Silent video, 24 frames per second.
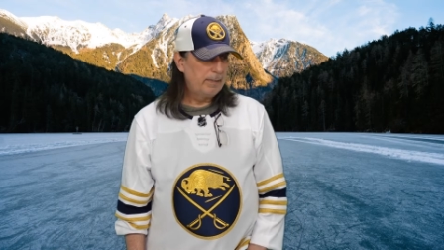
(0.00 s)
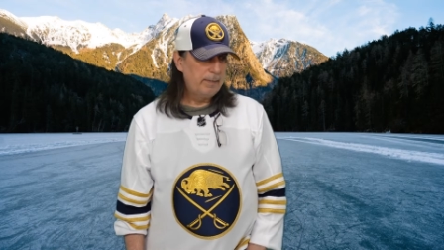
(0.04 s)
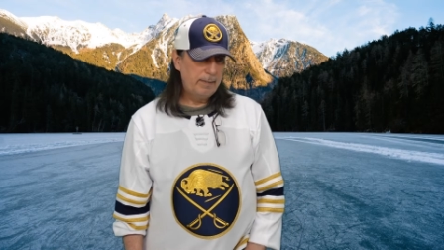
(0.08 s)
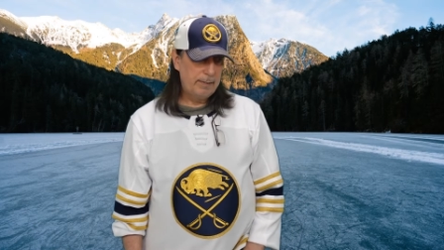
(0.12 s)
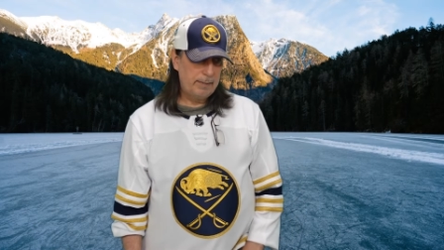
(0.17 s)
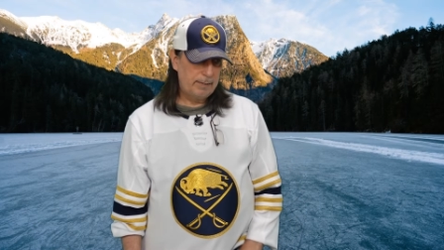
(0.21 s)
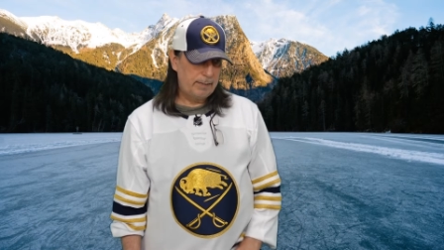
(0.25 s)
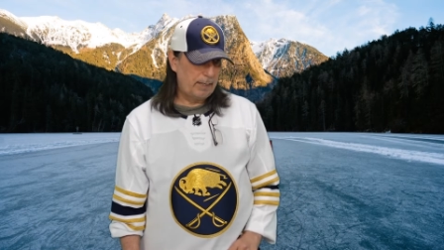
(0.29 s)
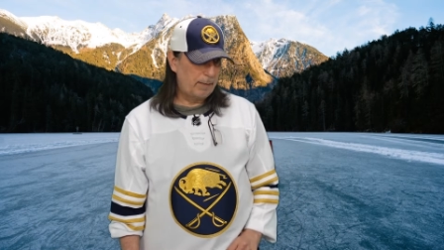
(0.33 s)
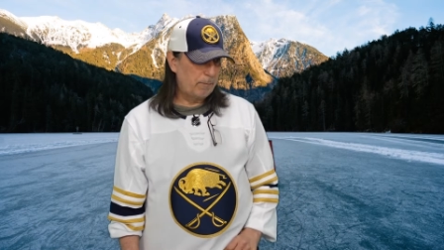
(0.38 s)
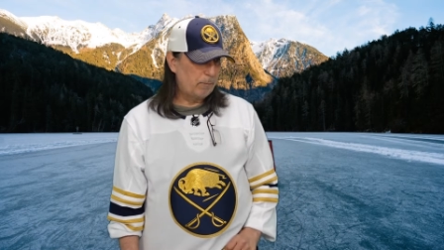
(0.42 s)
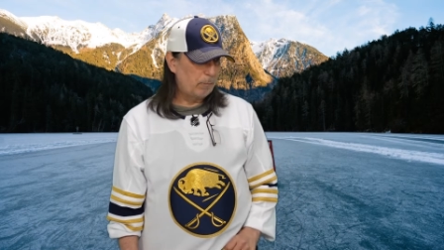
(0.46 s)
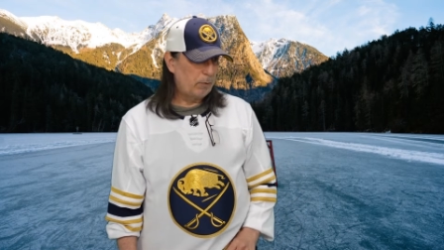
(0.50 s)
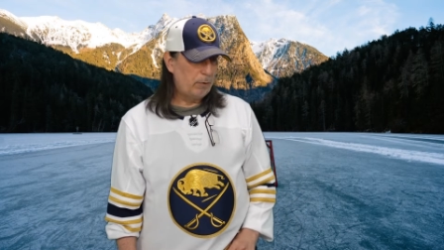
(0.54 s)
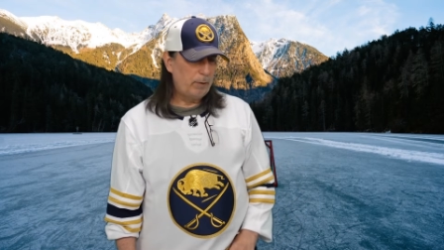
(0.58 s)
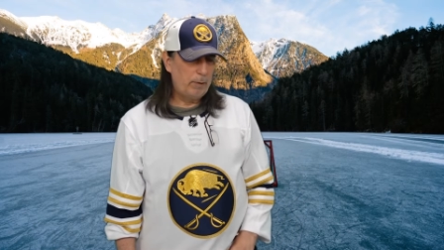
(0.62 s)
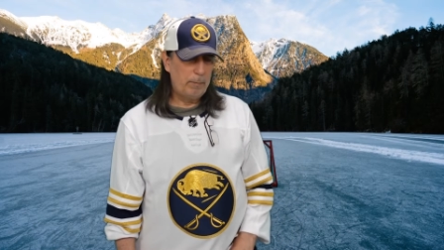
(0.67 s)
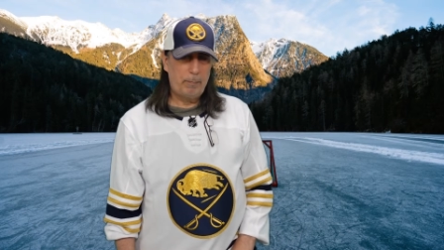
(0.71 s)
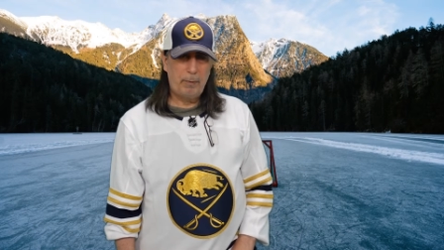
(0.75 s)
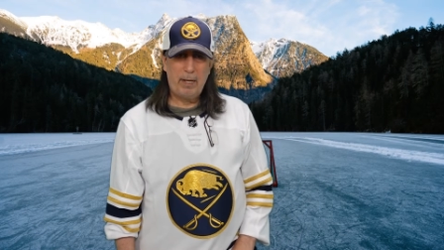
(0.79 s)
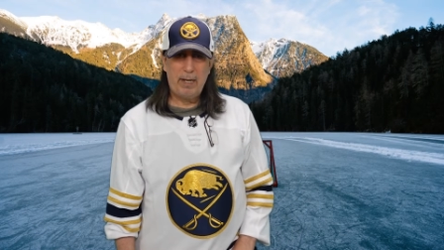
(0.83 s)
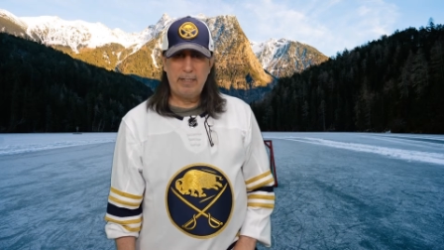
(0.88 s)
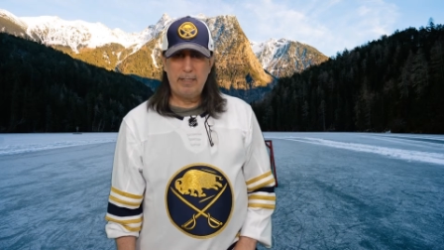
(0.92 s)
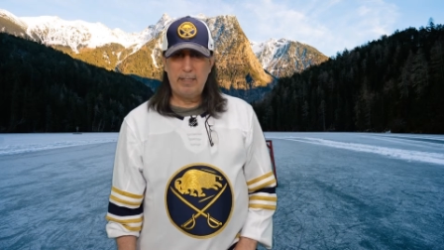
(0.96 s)
Same rule
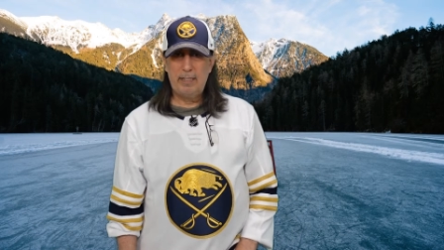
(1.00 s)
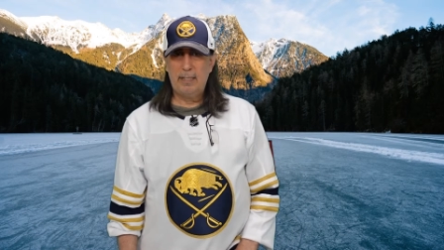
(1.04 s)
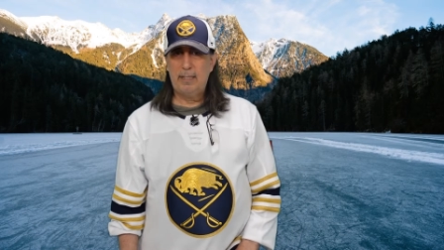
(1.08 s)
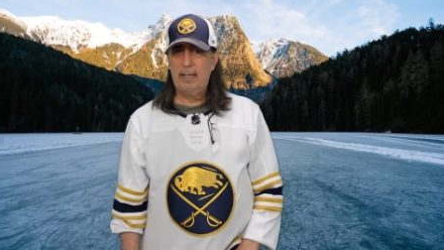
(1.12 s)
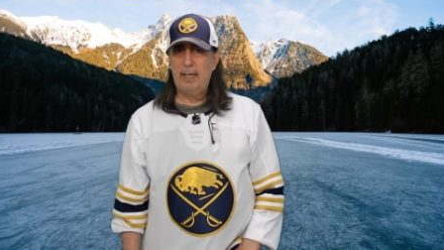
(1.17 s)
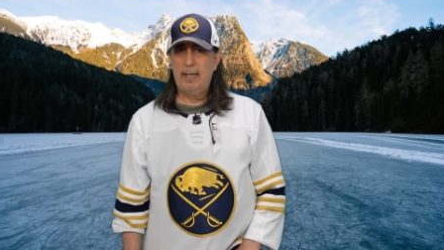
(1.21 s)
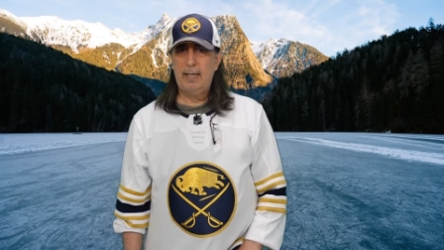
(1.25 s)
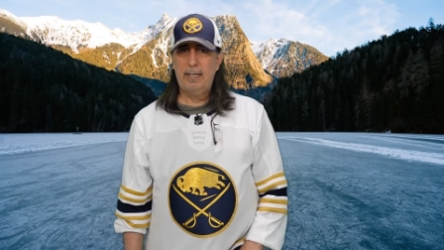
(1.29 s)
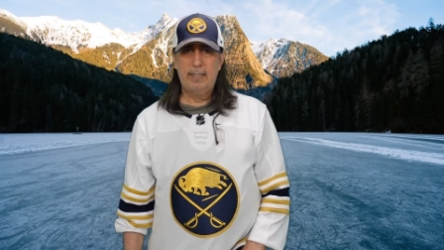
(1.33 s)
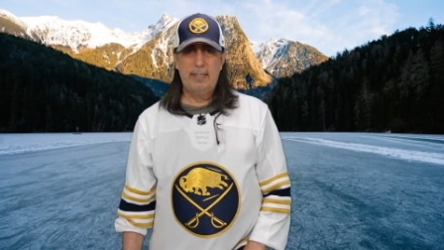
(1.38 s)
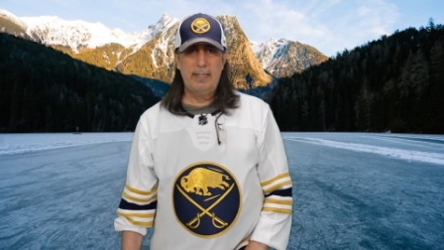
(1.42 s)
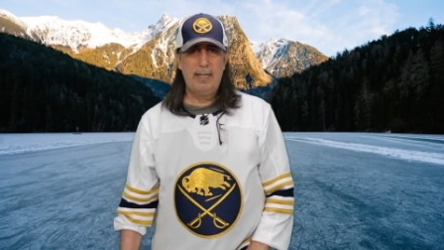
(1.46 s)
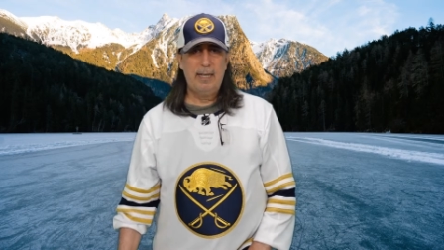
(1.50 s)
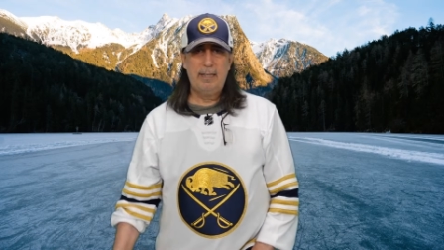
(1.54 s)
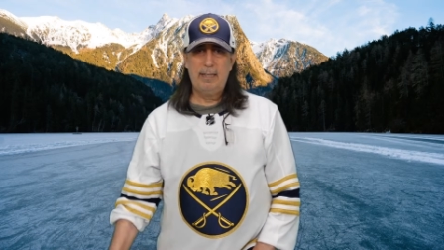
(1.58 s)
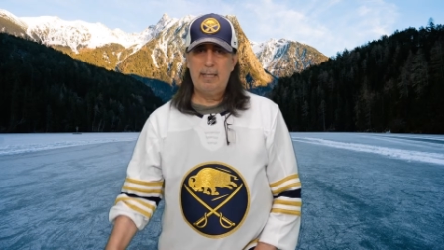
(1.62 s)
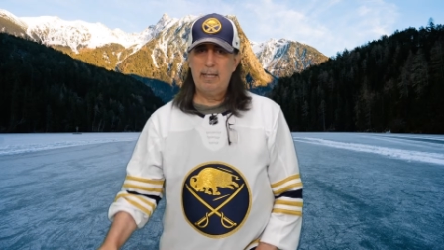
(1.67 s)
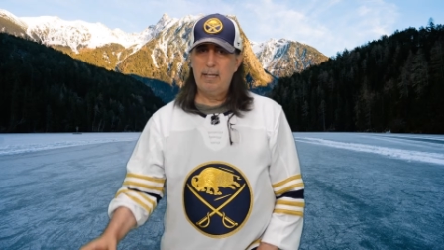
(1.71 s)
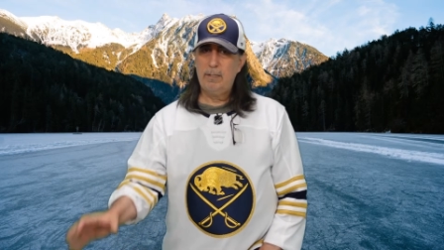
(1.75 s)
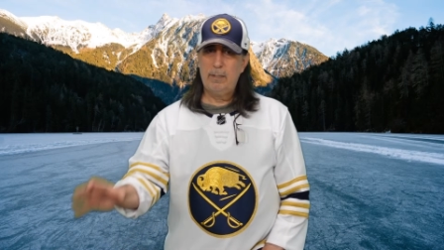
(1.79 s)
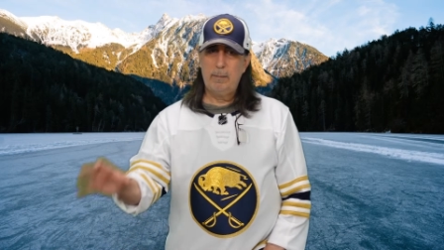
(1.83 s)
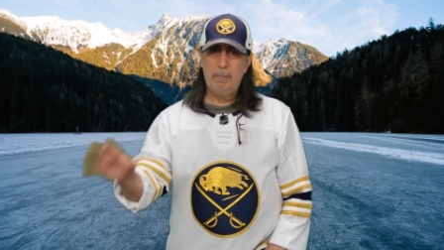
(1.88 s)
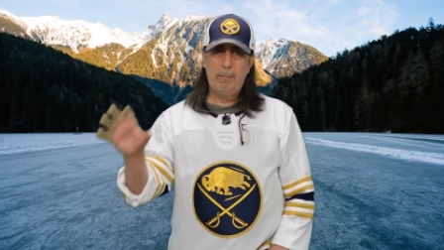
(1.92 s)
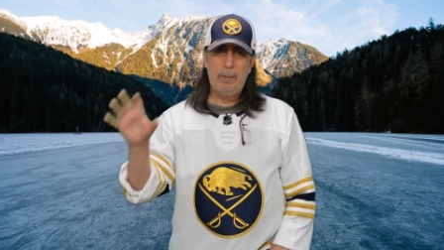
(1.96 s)
applies to the next
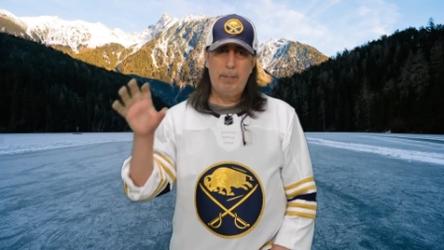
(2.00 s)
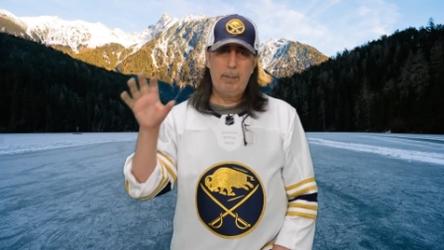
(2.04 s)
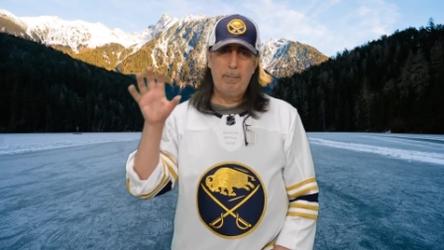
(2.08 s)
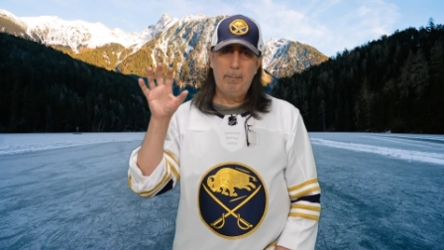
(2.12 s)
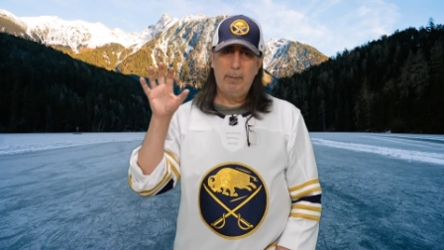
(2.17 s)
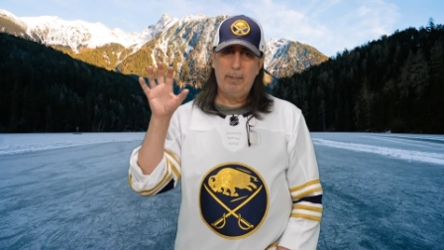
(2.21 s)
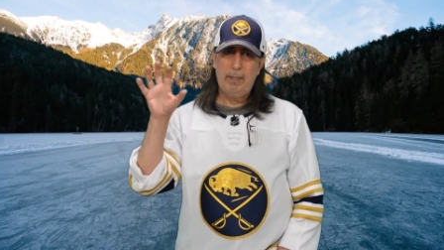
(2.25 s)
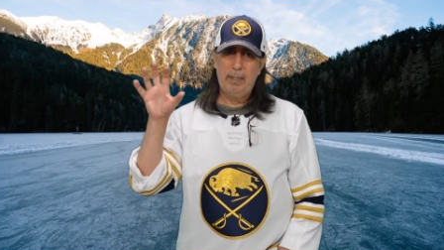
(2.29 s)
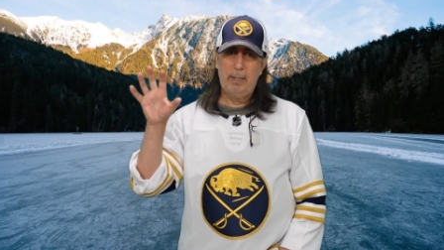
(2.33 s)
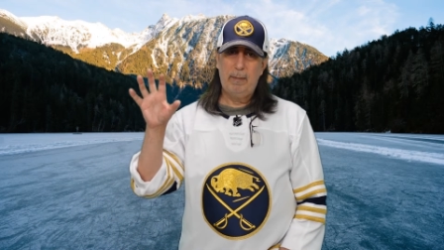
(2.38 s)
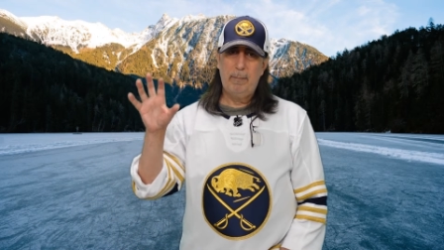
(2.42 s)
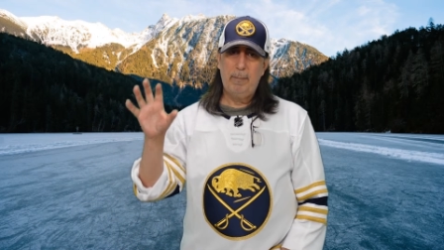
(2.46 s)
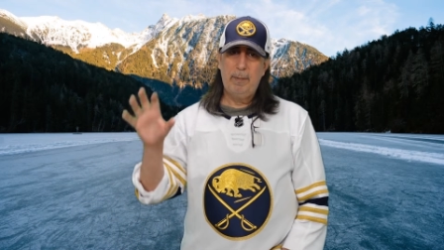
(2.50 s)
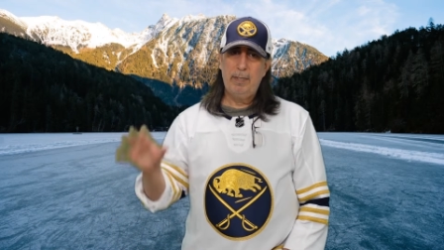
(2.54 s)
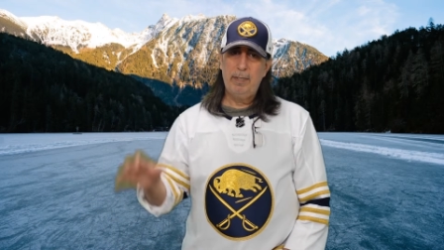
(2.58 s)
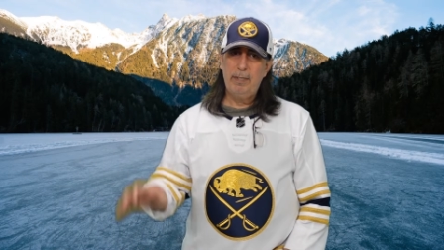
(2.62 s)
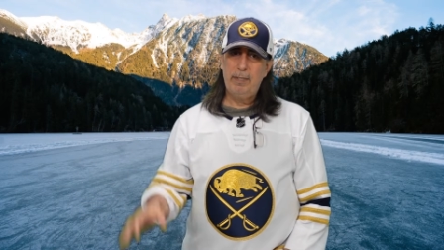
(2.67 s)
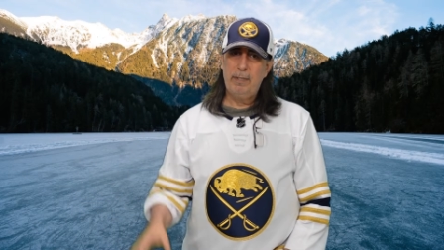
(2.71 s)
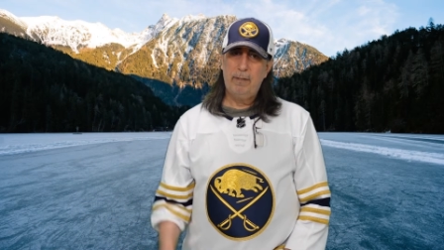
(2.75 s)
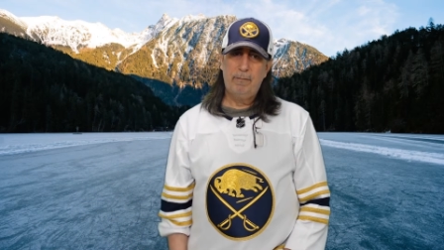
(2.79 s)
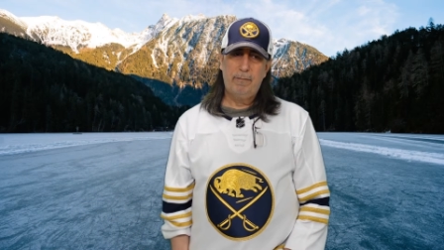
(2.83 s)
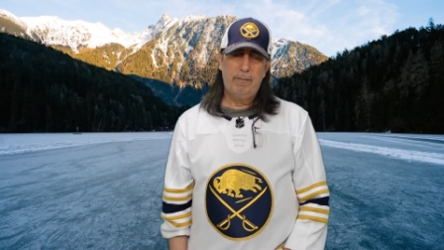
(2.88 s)
10,000 people that come in here.